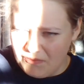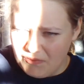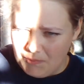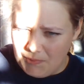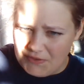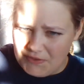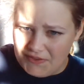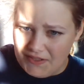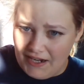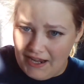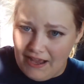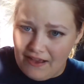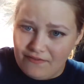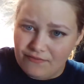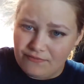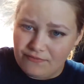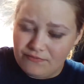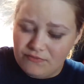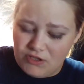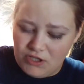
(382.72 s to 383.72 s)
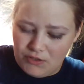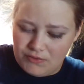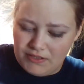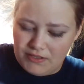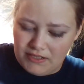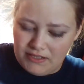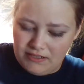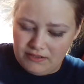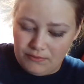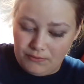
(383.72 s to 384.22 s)
of the books that I have
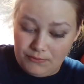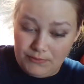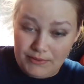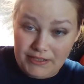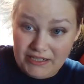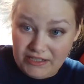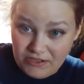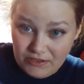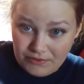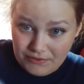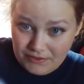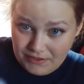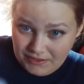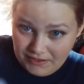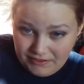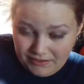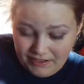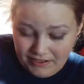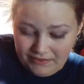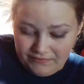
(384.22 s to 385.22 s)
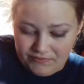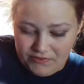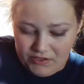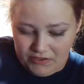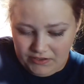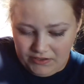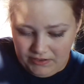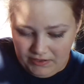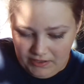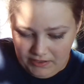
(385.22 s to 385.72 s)
chosen or re-chosen, I've
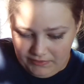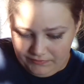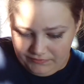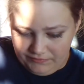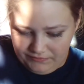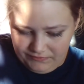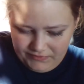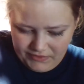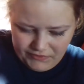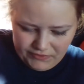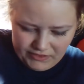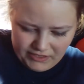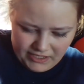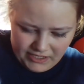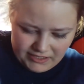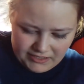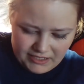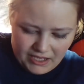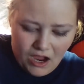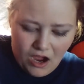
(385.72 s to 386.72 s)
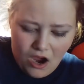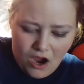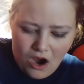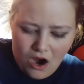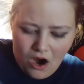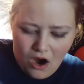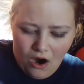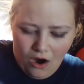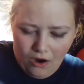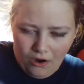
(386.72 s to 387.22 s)
done a lot of different things,
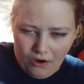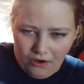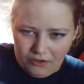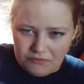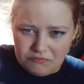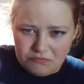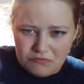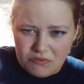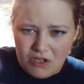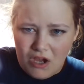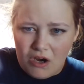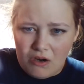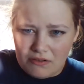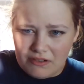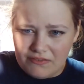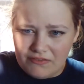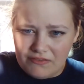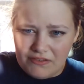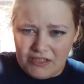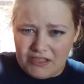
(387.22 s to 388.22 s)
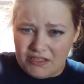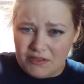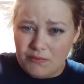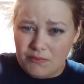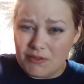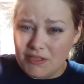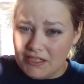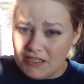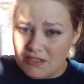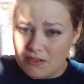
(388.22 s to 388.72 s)
are easy
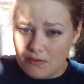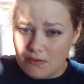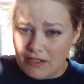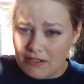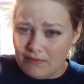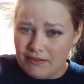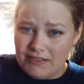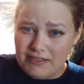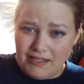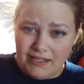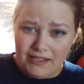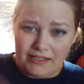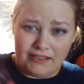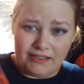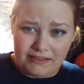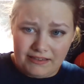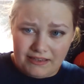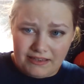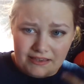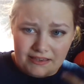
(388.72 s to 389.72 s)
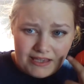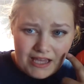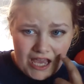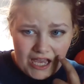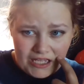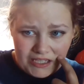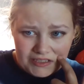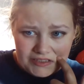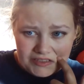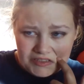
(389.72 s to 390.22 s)
reads, quick reads, like
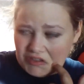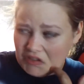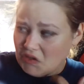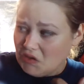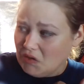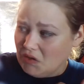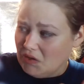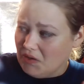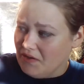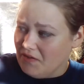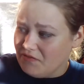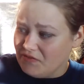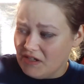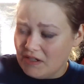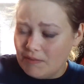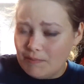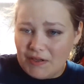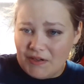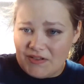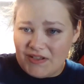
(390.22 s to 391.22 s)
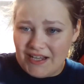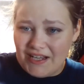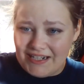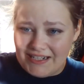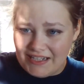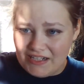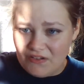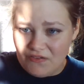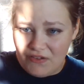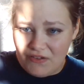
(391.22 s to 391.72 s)
Girl of Nightmares. I
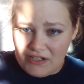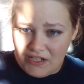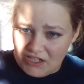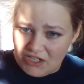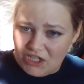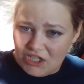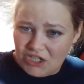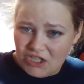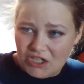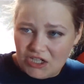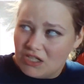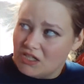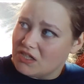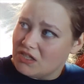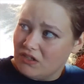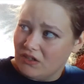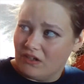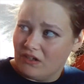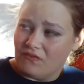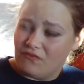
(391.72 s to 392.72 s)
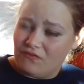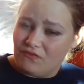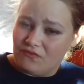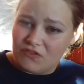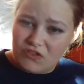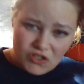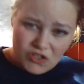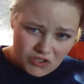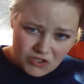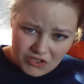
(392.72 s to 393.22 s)
intend to finish, start
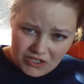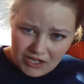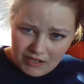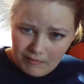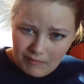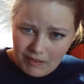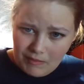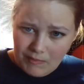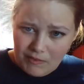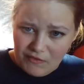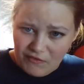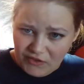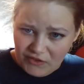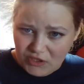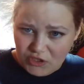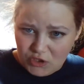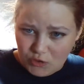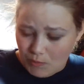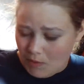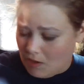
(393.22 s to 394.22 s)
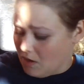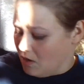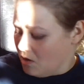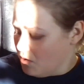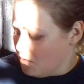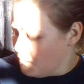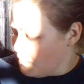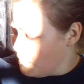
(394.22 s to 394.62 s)
tonight, maybe finish tomorrow,